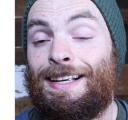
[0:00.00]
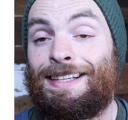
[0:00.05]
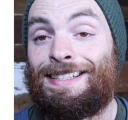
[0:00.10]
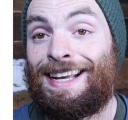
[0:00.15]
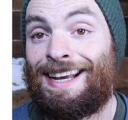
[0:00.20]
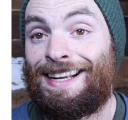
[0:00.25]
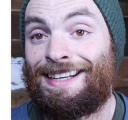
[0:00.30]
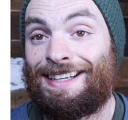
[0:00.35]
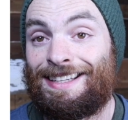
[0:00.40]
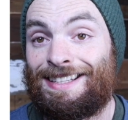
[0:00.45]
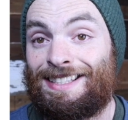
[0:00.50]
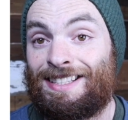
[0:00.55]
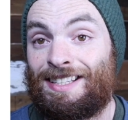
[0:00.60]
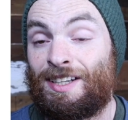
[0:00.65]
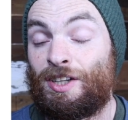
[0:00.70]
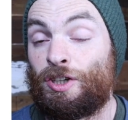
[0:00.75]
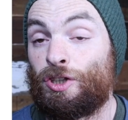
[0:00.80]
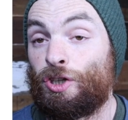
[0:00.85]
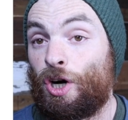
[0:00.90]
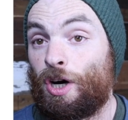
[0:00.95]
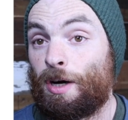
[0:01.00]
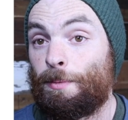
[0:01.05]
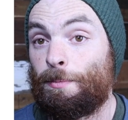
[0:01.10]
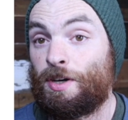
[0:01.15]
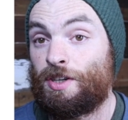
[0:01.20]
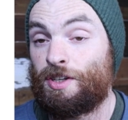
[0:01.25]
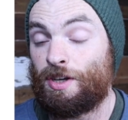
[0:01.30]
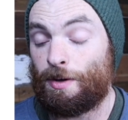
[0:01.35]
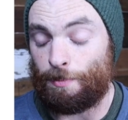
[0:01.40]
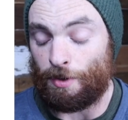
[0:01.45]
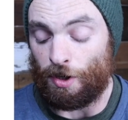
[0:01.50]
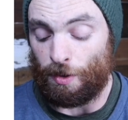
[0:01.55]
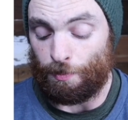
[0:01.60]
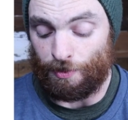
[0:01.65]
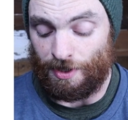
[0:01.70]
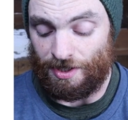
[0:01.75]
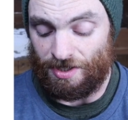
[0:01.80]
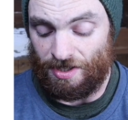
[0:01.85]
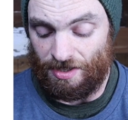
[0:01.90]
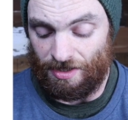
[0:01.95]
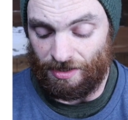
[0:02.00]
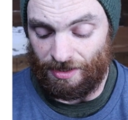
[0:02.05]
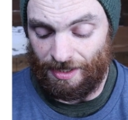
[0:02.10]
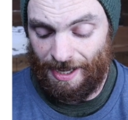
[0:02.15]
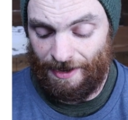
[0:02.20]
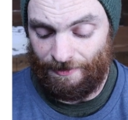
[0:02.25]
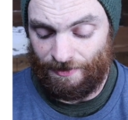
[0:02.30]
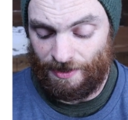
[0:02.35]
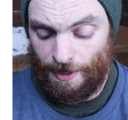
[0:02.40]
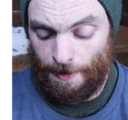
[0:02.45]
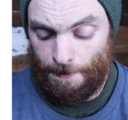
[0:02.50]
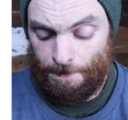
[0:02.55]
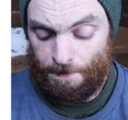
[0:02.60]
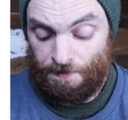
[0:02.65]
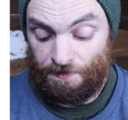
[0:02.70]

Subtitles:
10 single arm dumbbell press on the left,